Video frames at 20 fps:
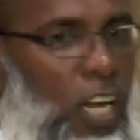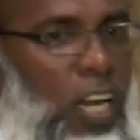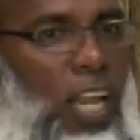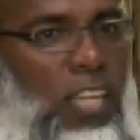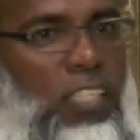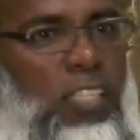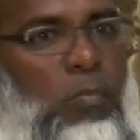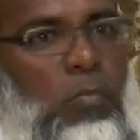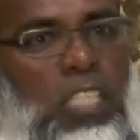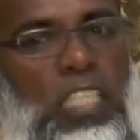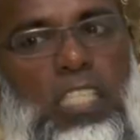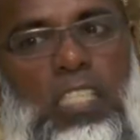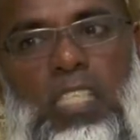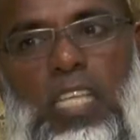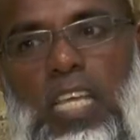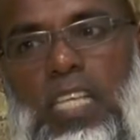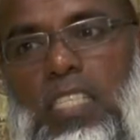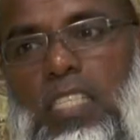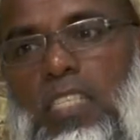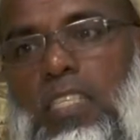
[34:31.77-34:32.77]
alaihi wasallam
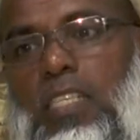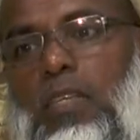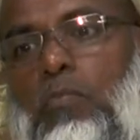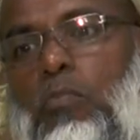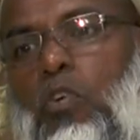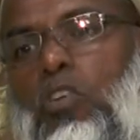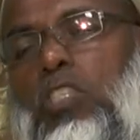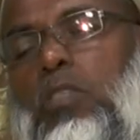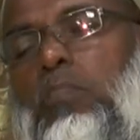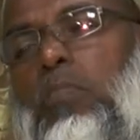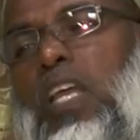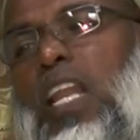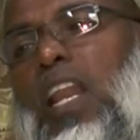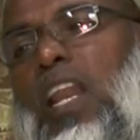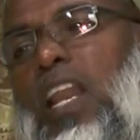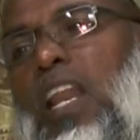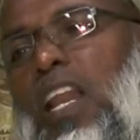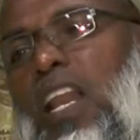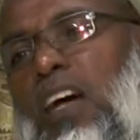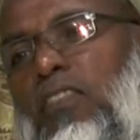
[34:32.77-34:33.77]
says the most
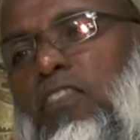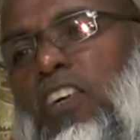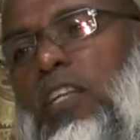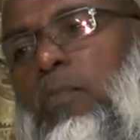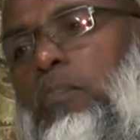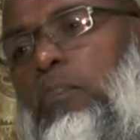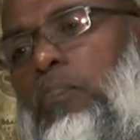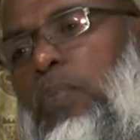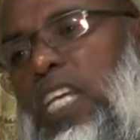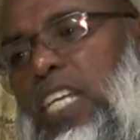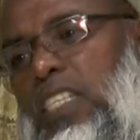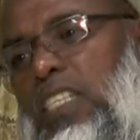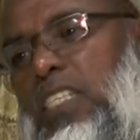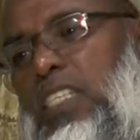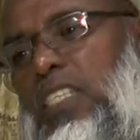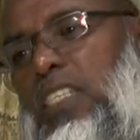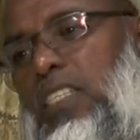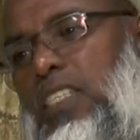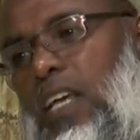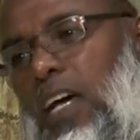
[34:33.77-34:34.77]
beloved
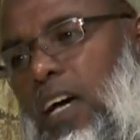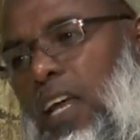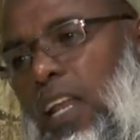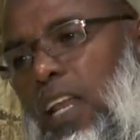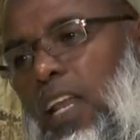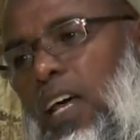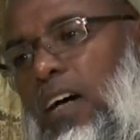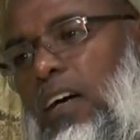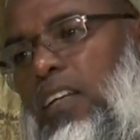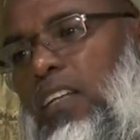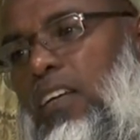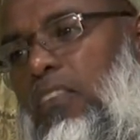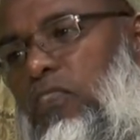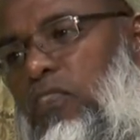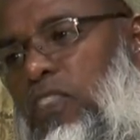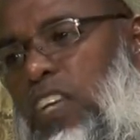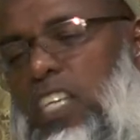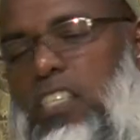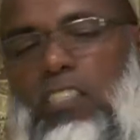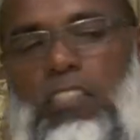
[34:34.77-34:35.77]
places to Allah on the
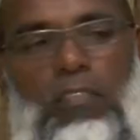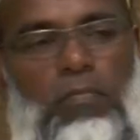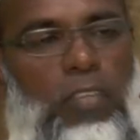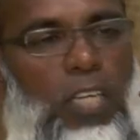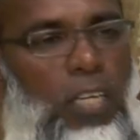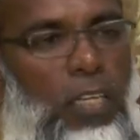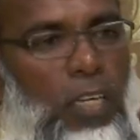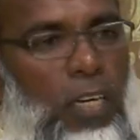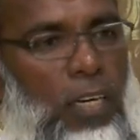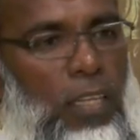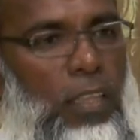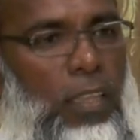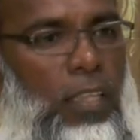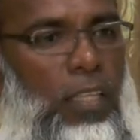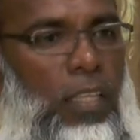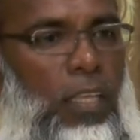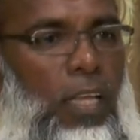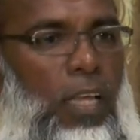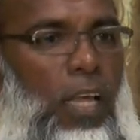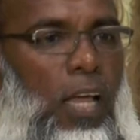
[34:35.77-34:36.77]
face of the earth
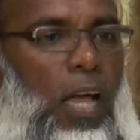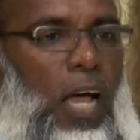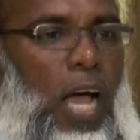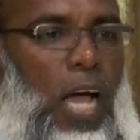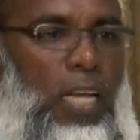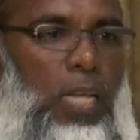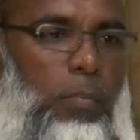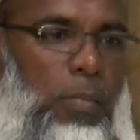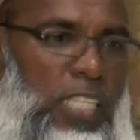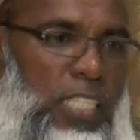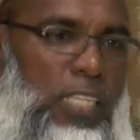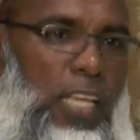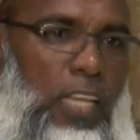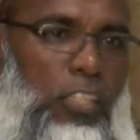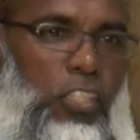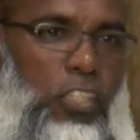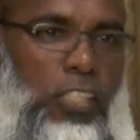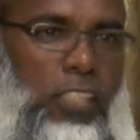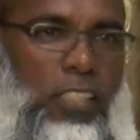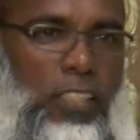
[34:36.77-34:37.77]
are the
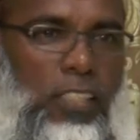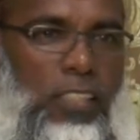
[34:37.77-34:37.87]
masajid.